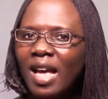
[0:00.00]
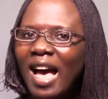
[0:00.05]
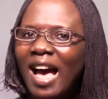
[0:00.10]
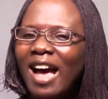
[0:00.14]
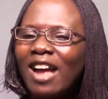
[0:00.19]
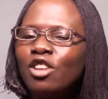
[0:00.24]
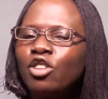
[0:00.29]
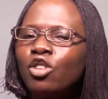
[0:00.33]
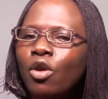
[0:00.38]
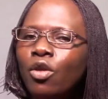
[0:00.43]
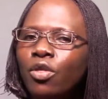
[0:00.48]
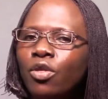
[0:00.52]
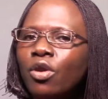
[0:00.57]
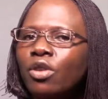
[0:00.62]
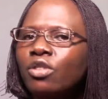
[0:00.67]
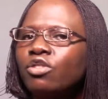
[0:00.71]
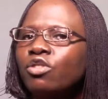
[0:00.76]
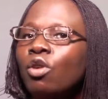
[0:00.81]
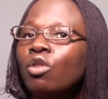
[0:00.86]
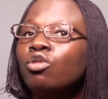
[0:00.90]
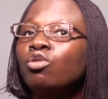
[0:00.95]
and your
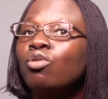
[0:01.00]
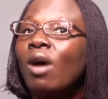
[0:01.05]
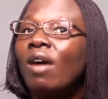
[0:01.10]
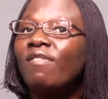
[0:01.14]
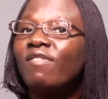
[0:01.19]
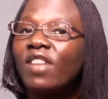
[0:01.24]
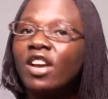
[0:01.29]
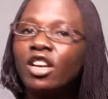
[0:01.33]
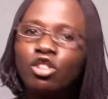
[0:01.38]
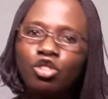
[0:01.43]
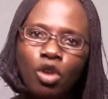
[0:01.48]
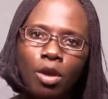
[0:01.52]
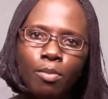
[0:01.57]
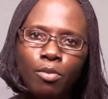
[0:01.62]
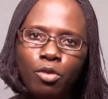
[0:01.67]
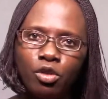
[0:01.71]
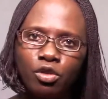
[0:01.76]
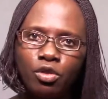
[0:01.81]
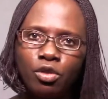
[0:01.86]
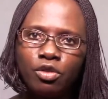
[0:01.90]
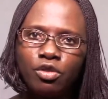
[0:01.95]
thoughts also affect your
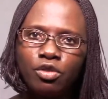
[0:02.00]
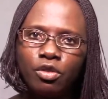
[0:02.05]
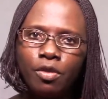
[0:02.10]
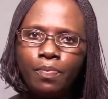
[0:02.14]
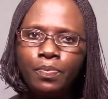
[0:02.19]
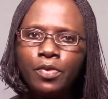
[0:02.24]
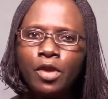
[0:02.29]
emotions.